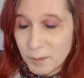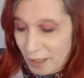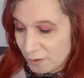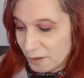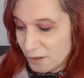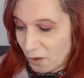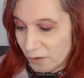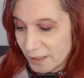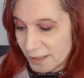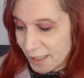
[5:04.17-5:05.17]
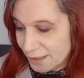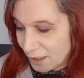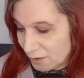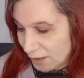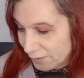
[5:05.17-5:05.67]
patrons on the
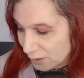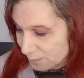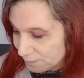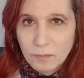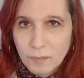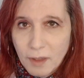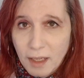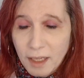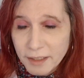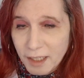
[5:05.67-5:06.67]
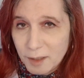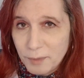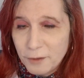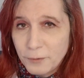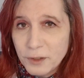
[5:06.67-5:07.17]
$10 level. Again,
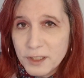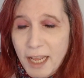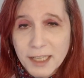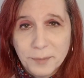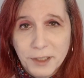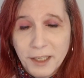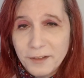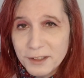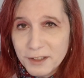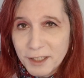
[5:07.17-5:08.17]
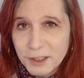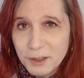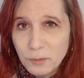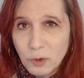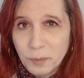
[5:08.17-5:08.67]
my first Ask Me Anything
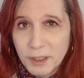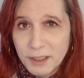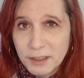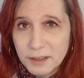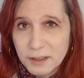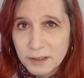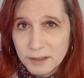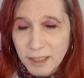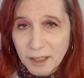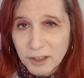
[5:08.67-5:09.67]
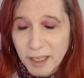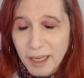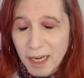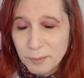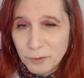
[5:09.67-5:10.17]
session will be Saturday,
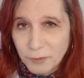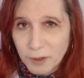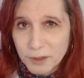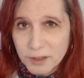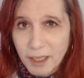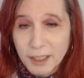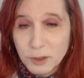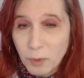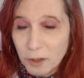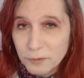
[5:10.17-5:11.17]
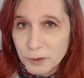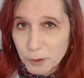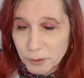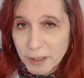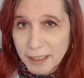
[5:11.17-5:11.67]
April 1st at 12
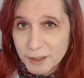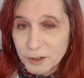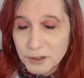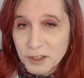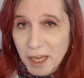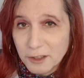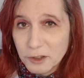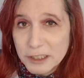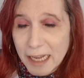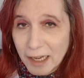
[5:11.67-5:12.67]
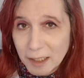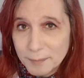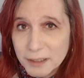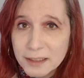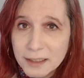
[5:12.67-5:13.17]
noon Eastern Standard Time.